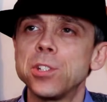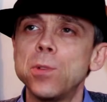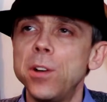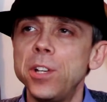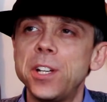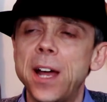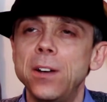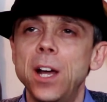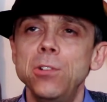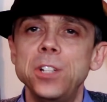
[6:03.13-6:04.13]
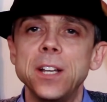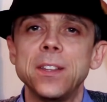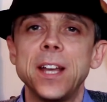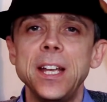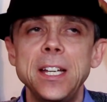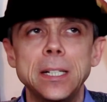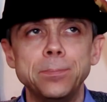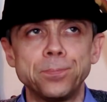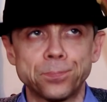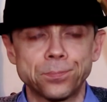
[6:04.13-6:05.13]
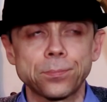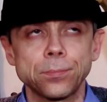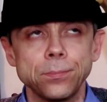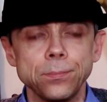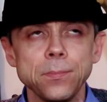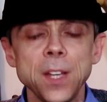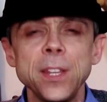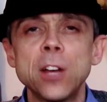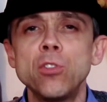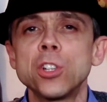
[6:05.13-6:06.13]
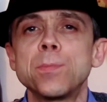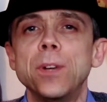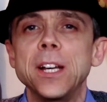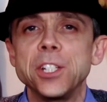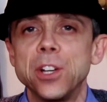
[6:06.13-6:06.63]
as well, when you download it, they're cross-play,